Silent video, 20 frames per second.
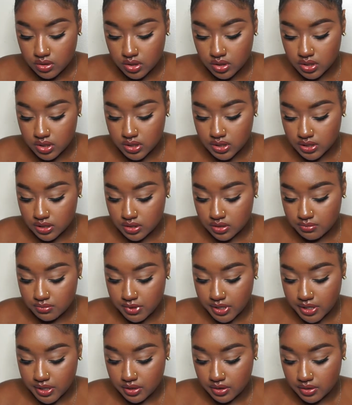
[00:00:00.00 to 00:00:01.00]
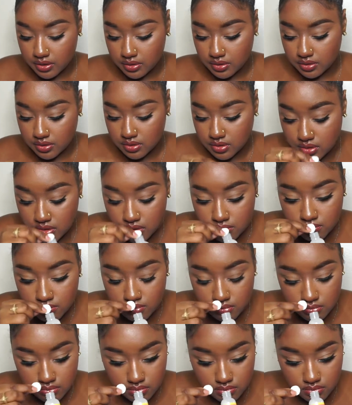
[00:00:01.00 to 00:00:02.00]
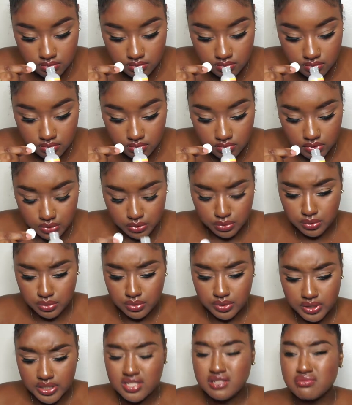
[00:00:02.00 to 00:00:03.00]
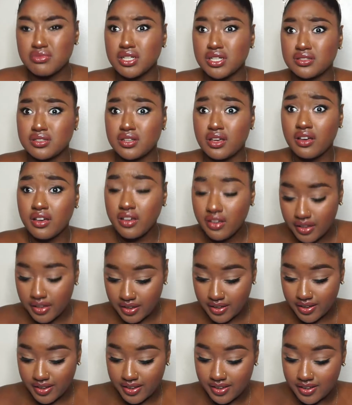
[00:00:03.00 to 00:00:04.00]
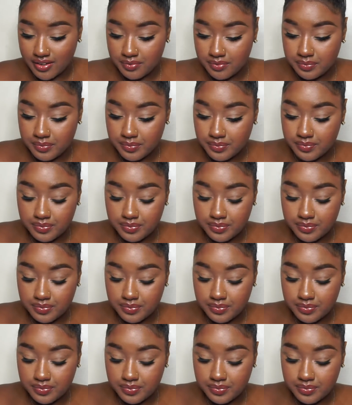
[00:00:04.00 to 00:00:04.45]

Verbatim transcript: This smells, ooh, this smells good.